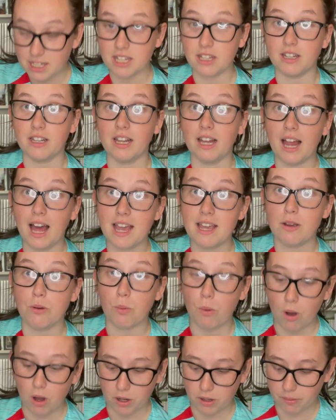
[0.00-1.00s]
you'd like
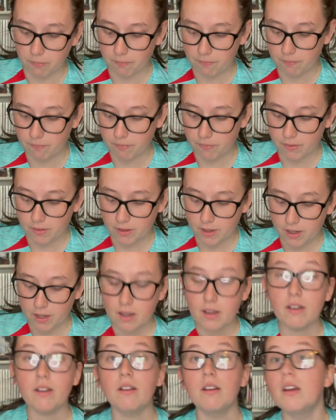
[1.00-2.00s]
one,
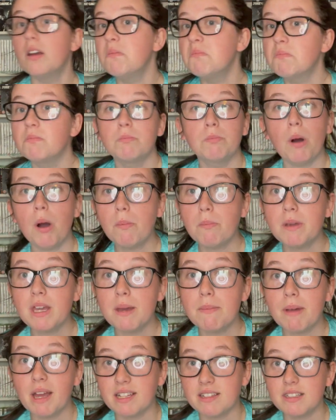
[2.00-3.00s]
pop me a
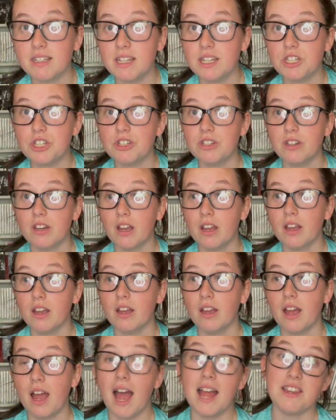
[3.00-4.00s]
message
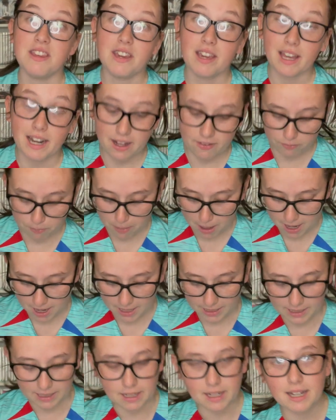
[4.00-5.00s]
and you can have
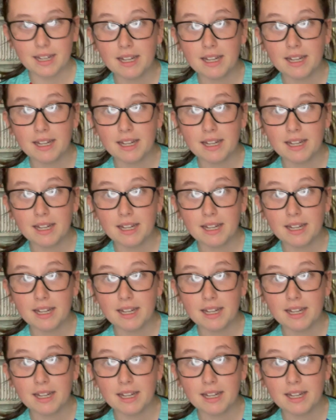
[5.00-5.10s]
mine.